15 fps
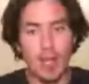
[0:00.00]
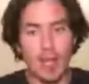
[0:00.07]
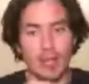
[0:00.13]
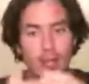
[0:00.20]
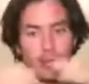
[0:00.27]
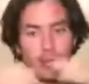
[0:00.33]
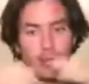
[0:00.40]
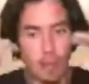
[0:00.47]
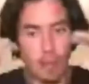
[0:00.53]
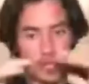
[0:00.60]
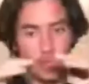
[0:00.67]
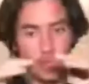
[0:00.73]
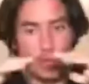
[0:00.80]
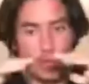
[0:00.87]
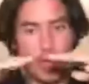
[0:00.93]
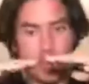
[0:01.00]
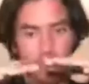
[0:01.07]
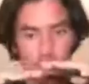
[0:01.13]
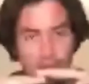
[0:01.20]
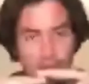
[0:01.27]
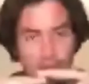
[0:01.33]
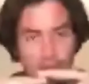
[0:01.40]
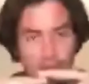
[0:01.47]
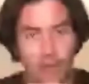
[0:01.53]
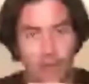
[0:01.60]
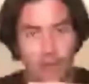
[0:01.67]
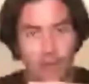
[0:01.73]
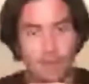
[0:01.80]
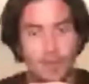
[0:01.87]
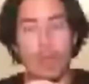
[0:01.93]
under the pressure of the
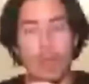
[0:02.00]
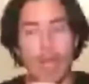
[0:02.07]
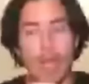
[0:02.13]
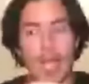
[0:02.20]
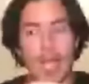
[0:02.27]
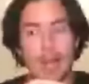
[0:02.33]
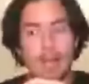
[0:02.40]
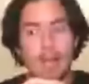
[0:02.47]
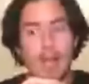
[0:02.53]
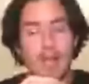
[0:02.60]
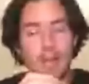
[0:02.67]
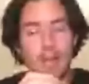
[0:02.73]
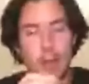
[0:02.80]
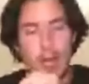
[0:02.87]
earth, and by the